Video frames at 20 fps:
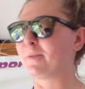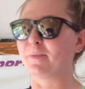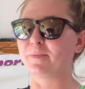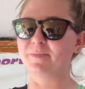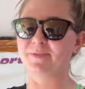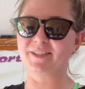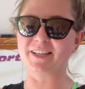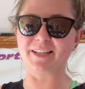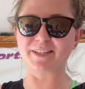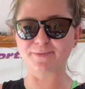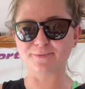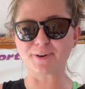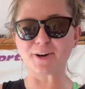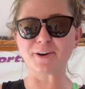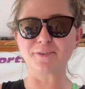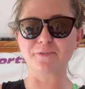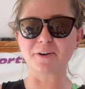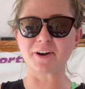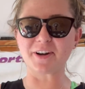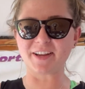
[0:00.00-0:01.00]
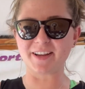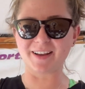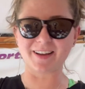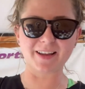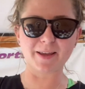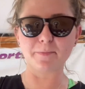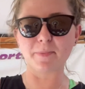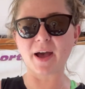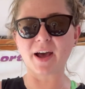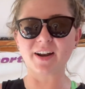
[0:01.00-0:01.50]
since we're running a
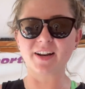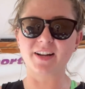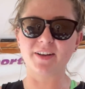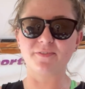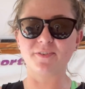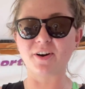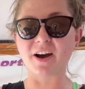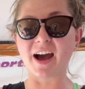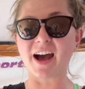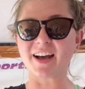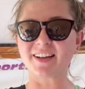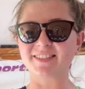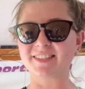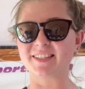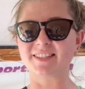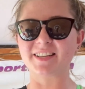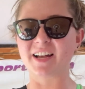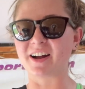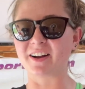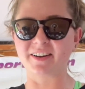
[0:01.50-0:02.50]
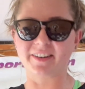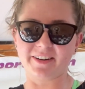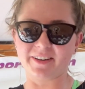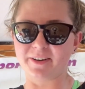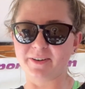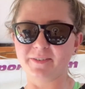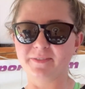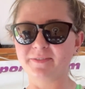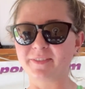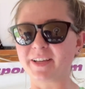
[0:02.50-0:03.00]
competitive class, it's not gonna
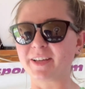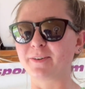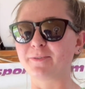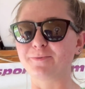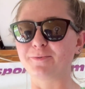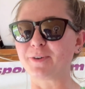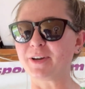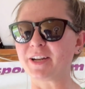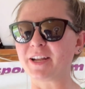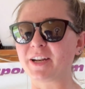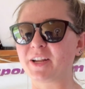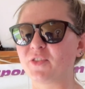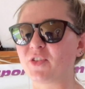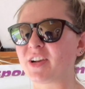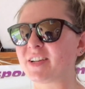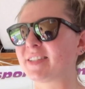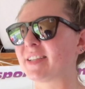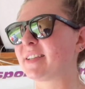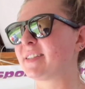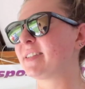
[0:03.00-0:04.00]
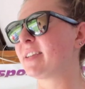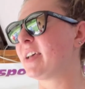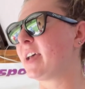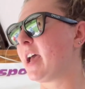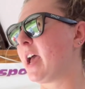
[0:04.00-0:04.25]
like win any races.